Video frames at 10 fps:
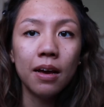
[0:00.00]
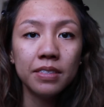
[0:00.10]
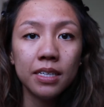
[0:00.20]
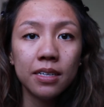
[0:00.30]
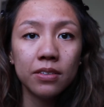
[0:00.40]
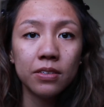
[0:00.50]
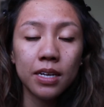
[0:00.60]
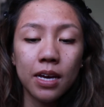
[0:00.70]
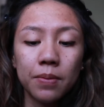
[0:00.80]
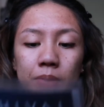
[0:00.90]
I've seen other
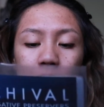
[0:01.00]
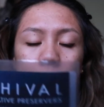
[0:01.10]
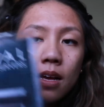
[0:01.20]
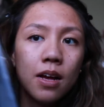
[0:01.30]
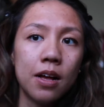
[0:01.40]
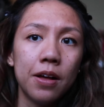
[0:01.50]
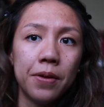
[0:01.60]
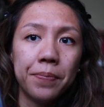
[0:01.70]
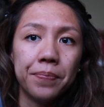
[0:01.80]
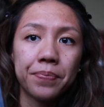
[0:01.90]
types,
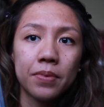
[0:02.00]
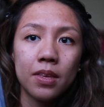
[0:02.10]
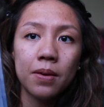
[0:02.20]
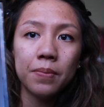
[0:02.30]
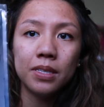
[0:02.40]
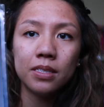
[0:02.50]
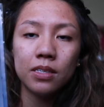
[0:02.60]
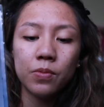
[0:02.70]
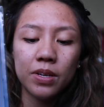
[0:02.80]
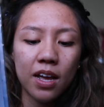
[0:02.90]
but this is
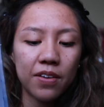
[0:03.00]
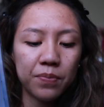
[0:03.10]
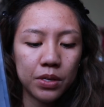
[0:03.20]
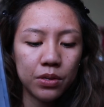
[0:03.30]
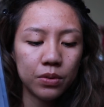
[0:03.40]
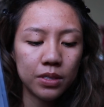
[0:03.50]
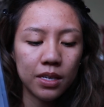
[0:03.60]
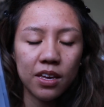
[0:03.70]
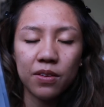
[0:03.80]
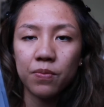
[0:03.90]
the one I've been
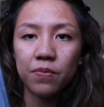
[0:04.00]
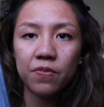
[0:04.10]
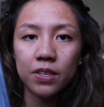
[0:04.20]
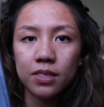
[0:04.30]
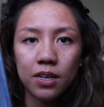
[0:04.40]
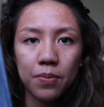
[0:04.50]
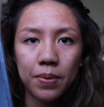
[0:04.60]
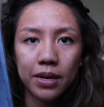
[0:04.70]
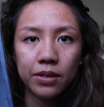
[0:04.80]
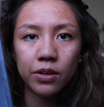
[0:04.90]
using. It fits in a
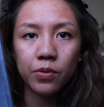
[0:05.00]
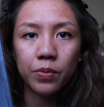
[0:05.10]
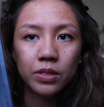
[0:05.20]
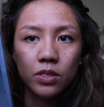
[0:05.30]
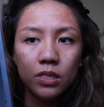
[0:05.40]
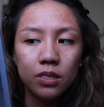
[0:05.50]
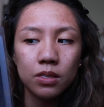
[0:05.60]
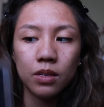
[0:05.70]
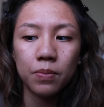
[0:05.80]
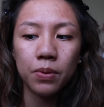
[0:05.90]
binder, which
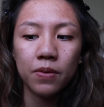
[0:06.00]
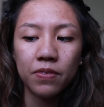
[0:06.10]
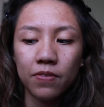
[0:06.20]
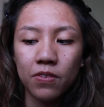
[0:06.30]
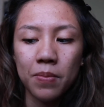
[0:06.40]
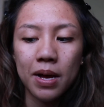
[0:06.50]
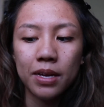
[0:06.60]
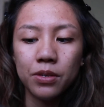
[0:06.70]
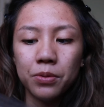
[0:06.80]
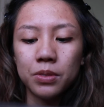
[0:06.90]
is perfect for my
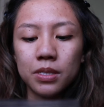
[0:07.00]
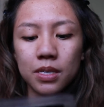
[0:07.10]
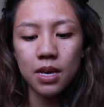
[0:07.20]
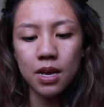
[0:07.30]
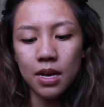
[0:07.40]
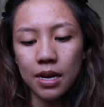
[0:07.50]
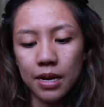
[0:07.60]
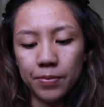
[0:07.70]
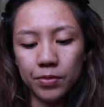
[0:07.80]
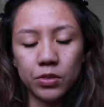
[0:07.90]
use.
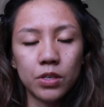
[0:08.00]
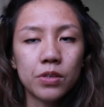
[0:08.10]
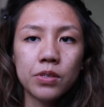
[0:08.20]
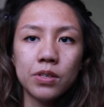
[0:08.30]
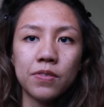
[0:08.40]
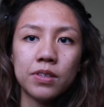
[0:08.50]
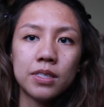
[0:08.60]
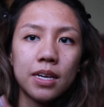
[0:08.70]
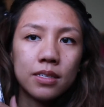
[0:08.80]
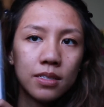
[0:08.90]
There's also different
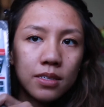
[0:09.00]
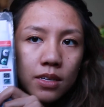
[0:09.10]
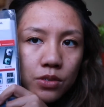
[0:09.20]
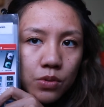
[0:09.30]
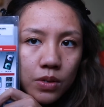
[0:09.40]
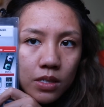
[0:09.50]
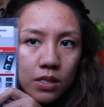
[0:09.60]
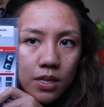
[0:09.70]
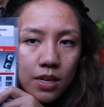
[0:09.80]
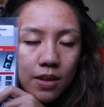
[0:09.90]
sizes, as you can
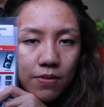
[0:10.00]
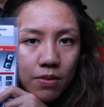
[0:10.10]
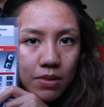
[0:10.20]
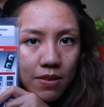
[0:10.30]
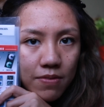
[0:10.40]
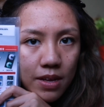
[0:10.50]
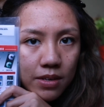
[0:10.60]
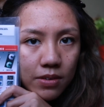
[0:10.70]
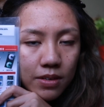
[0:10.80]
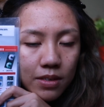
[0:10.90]
see from the
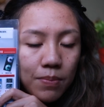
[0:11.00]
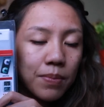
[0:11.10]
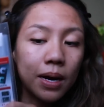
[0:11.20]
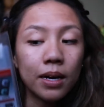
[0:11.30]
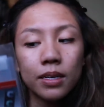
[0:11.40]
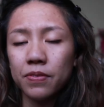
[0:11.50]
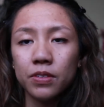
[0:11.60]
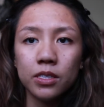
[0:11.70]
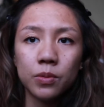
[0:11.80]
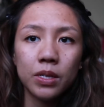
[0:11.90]
flyer in the back. But for
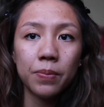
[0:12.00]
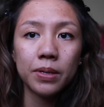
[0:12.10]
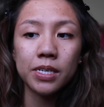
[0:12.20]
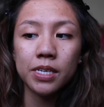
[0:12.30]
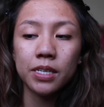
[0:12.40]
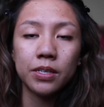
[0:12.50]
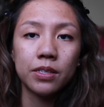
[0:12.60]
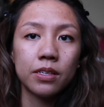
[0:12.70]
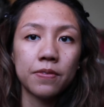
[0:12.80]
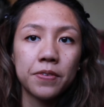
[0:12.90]
this one in particular,
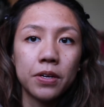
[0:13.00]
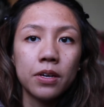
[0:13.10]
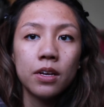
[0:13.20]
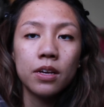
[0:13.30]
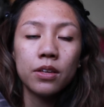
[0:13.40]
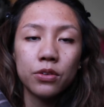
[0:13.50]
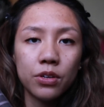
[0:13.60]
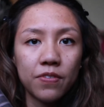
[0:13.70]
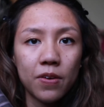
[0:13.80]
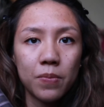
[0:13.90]
this is for
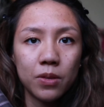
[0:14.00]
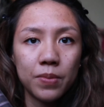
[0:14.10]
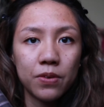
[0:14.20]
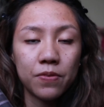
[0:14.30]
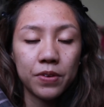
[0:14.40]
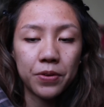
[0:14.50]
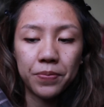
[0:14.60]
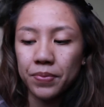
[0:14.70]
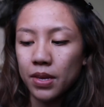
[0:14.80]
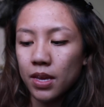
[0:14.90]
35mm film.